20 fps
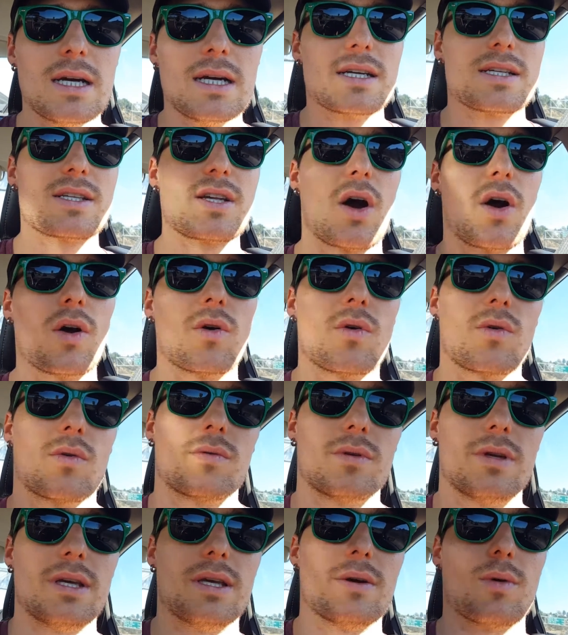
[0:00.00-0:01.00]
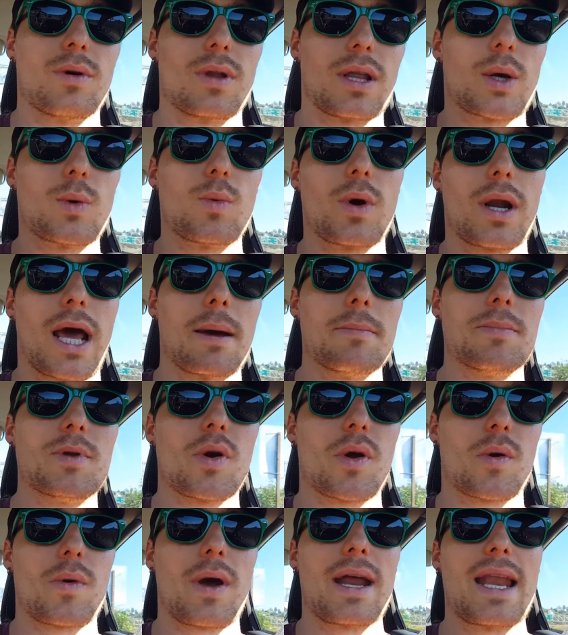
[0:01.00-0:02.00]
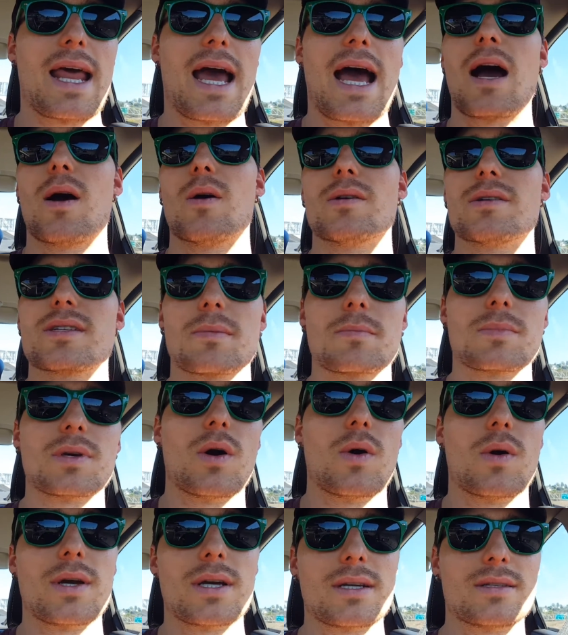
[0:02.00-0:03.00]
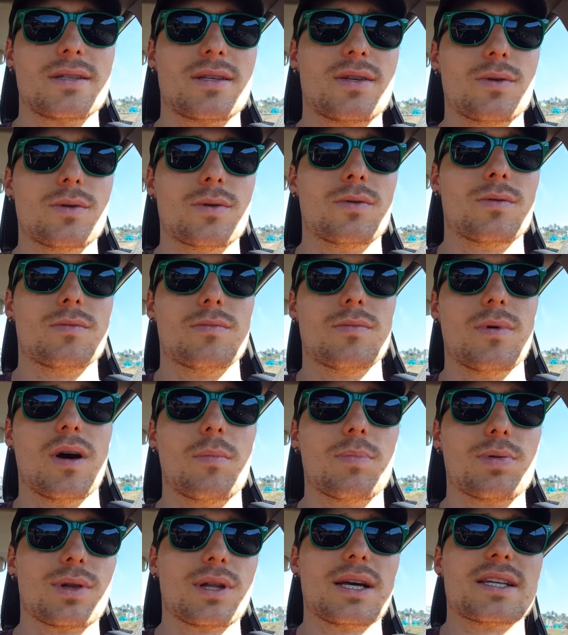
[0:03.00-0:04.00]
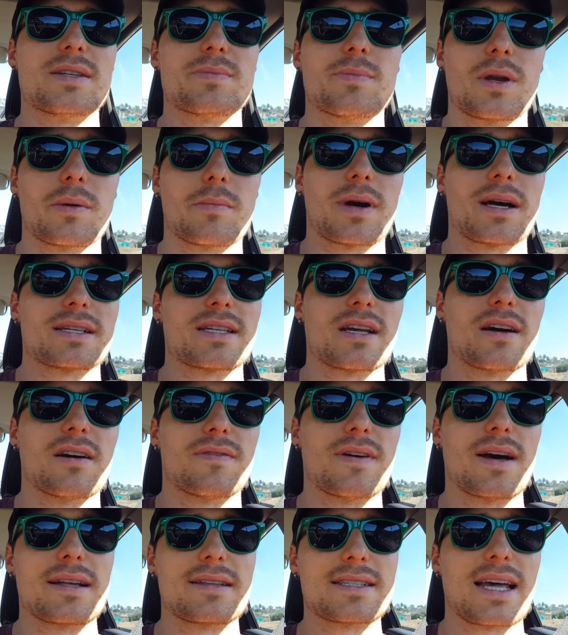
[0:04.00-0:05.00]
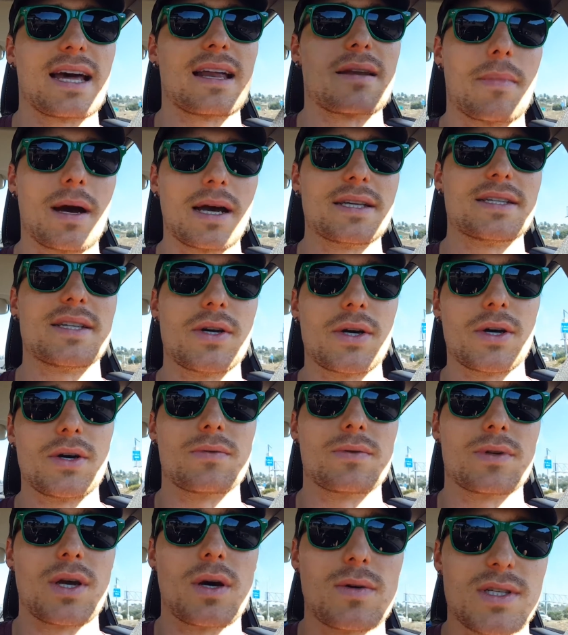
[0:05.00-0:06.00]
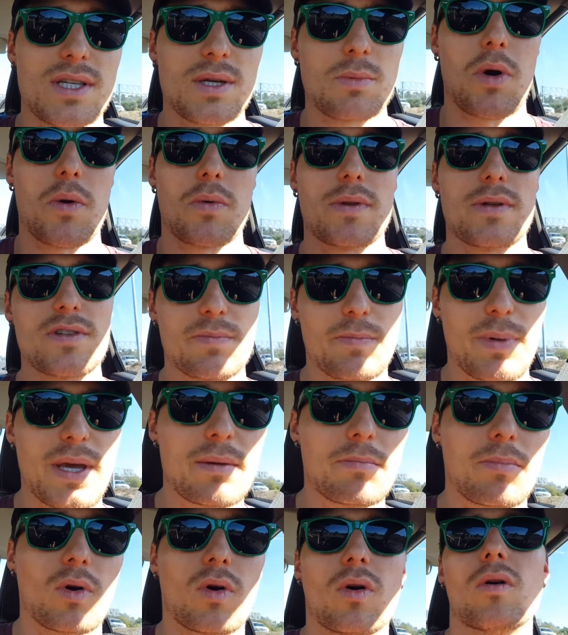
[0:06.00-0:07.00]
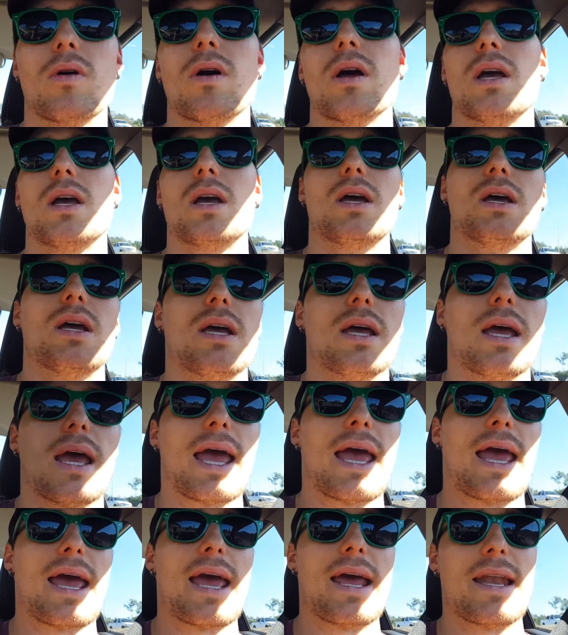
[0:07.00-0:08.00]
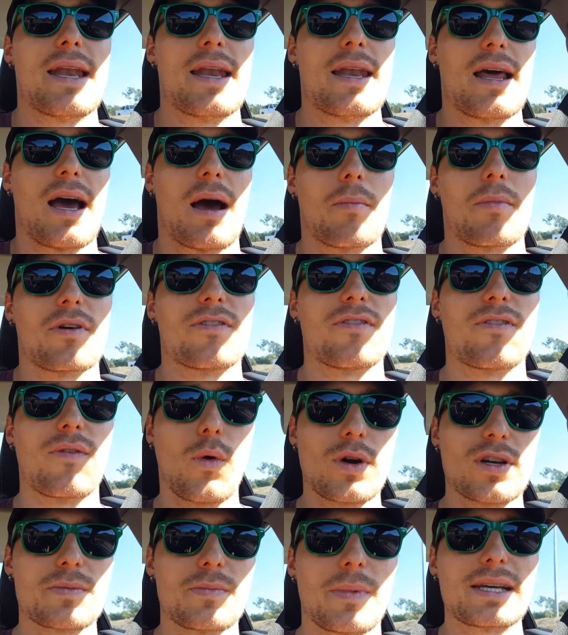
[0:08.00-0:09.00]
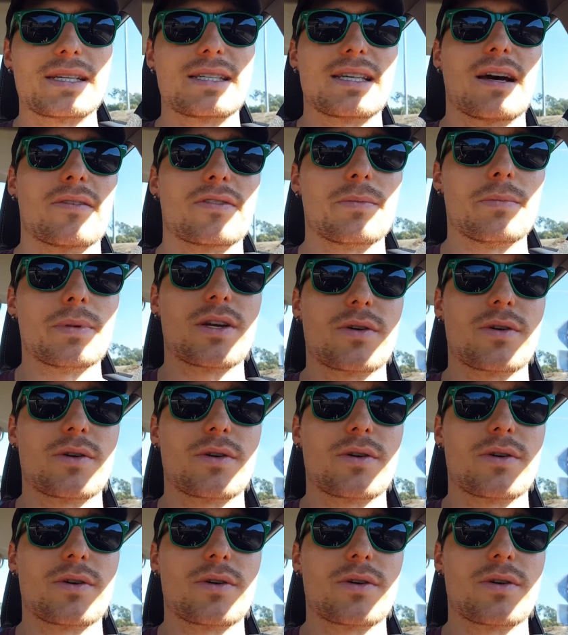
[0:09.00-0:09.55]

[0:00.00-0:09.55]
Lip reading: so like what I'm doing right now is I'm going to a place, putting myself outside of my zone, go somewhere where there's people, and I'm gonna force myself to be